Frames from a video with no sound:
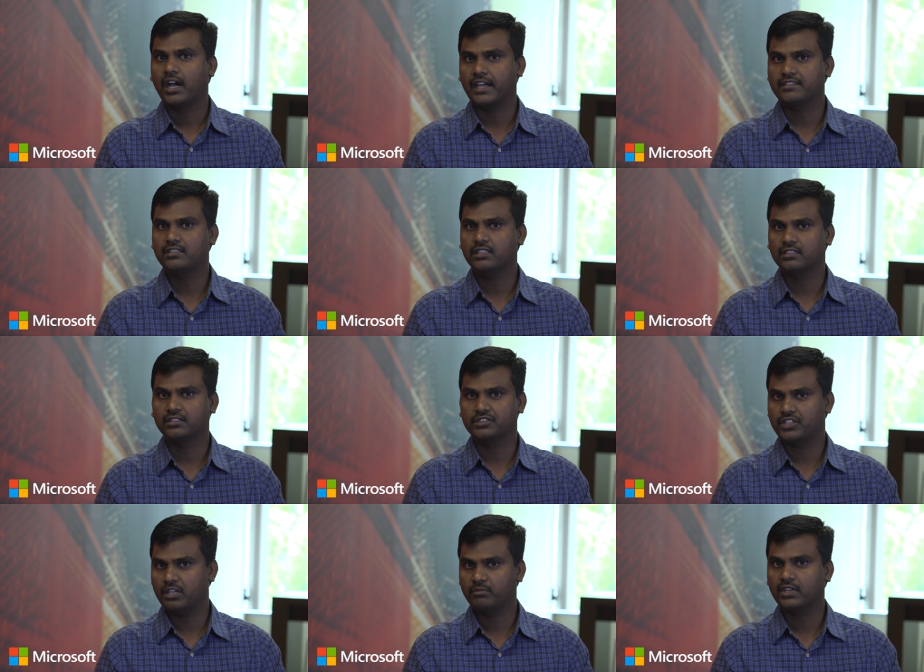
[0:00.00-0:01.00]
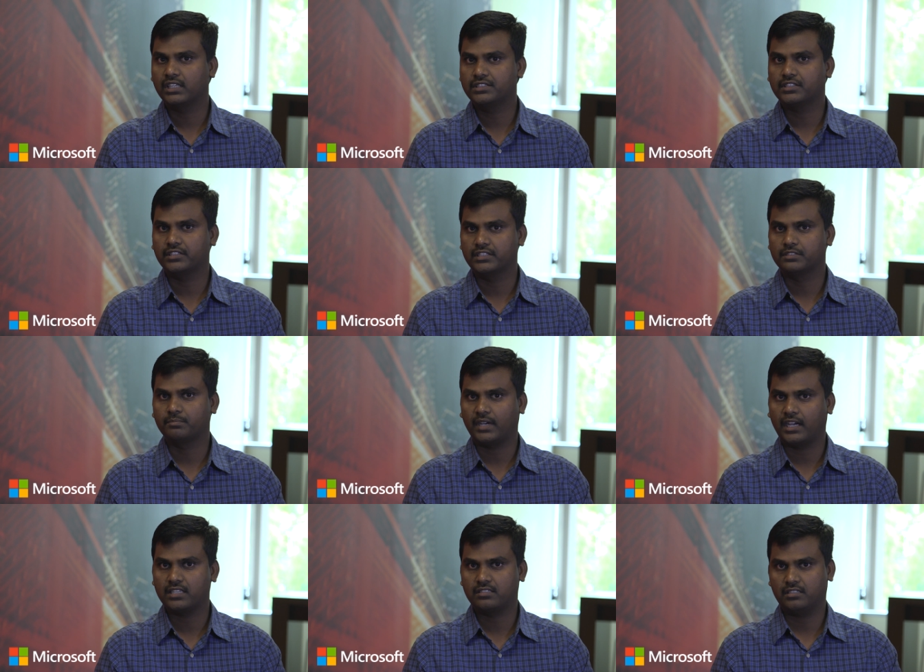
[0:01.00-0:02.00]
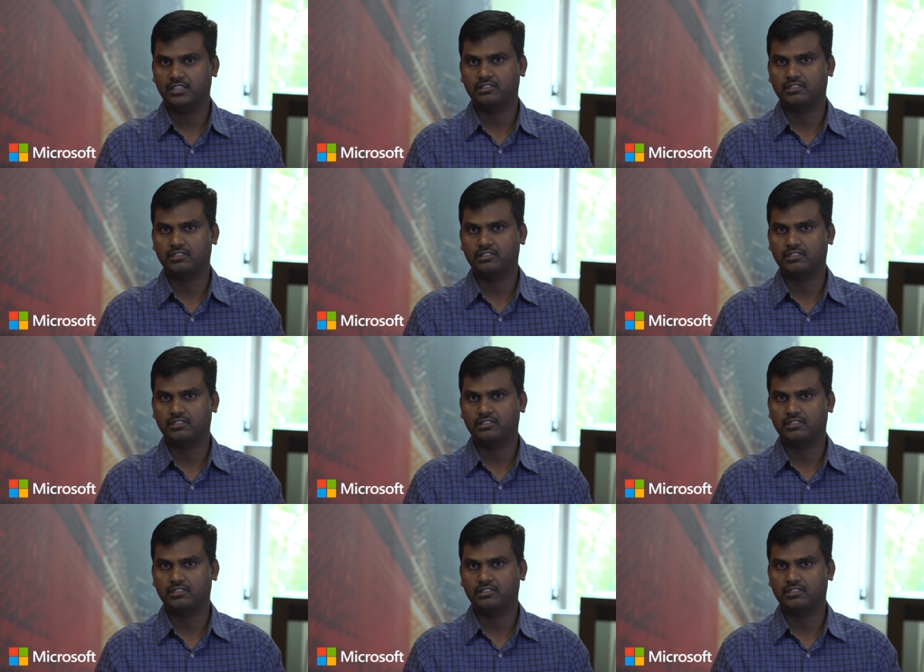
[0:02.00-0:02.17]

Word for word: I see that the same culture is passed.